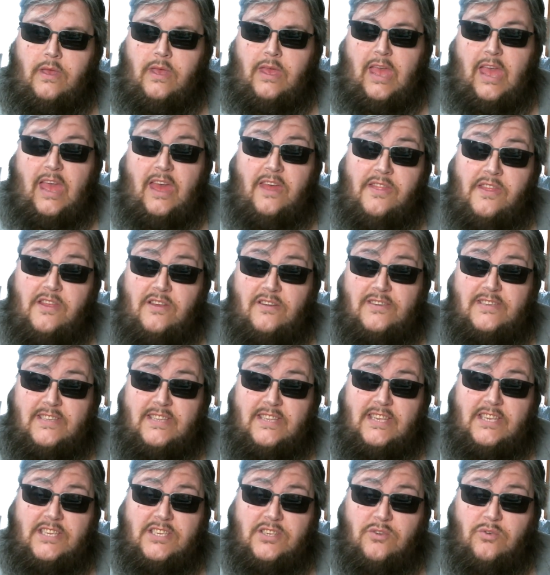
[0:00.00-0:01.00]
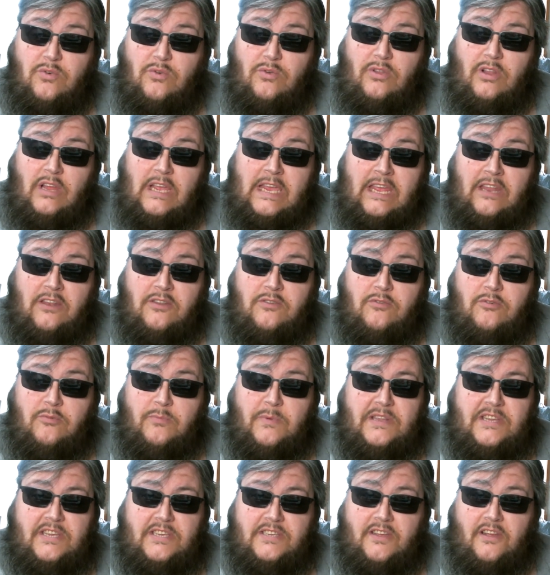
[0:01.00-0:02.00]
And there's this cool looking dude,
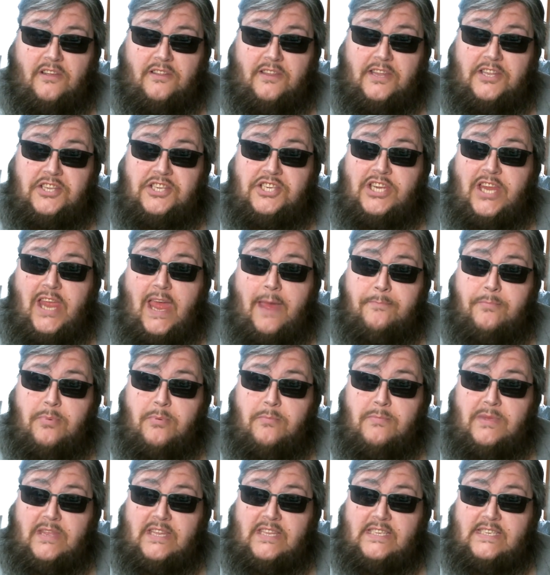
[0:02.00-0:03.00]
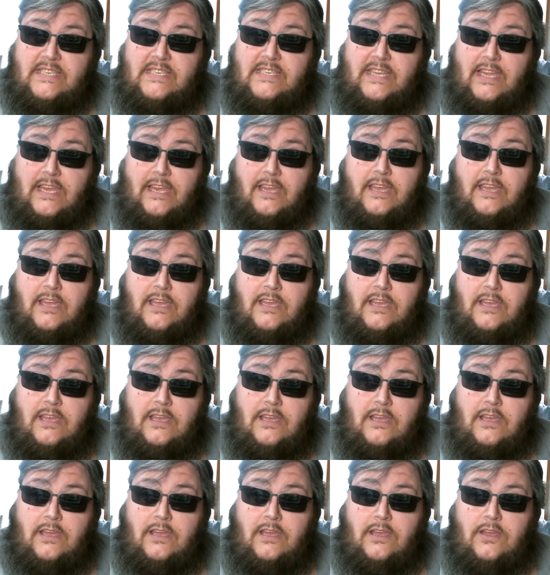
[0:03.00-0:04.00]
which is called a Chapman stick,
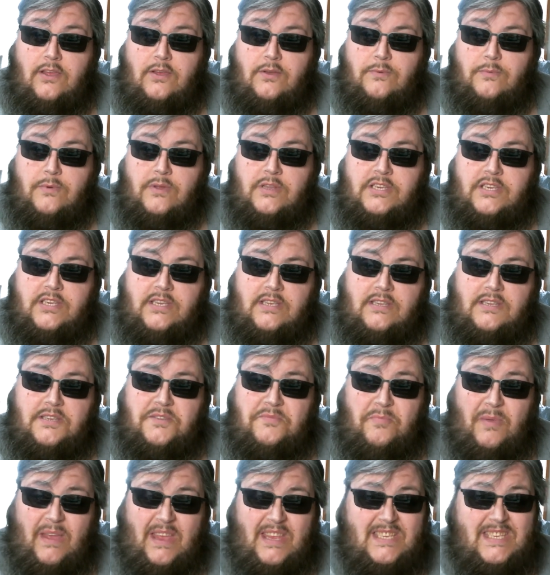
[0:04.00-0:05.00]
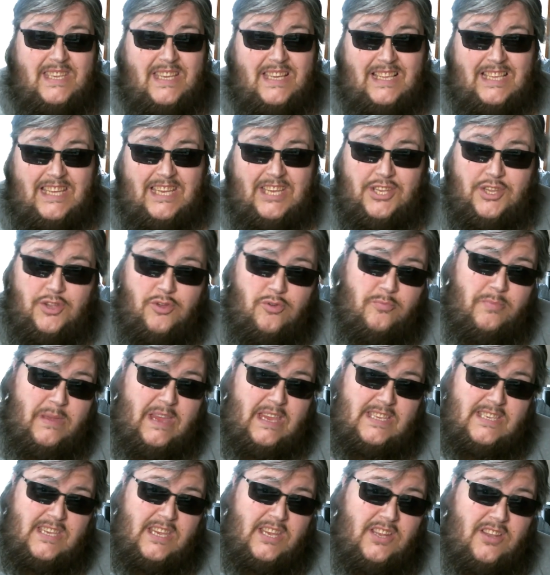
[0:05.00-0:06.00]
which is basically 2
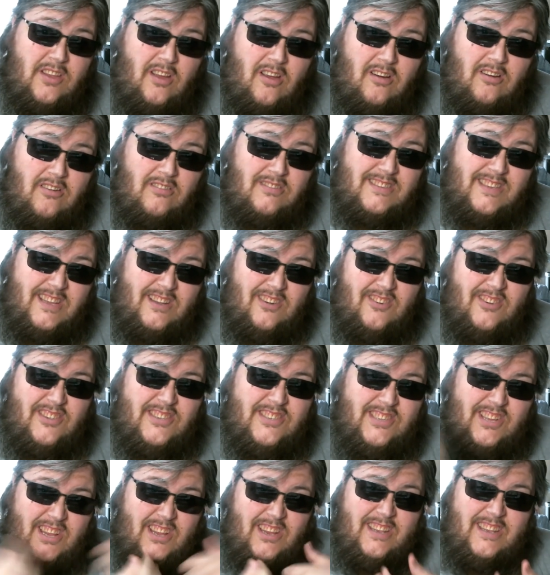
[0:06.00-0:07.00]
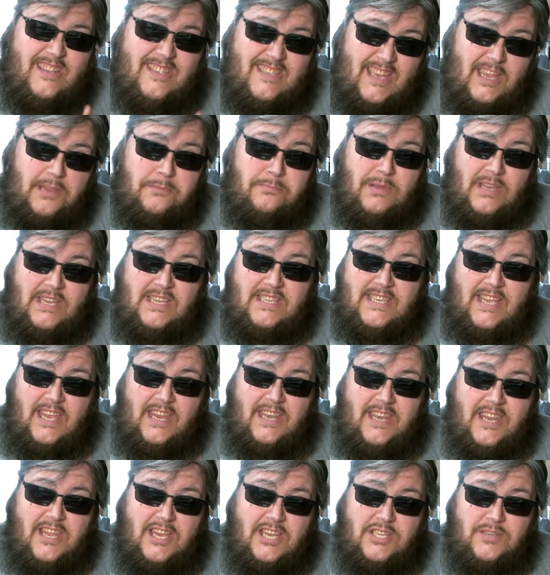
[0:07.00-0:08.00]
bass guitars that are stuck side by
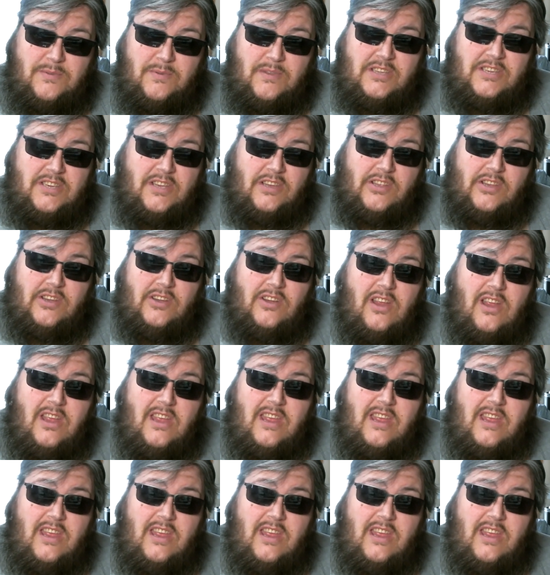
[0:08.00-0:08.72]
side next to each other.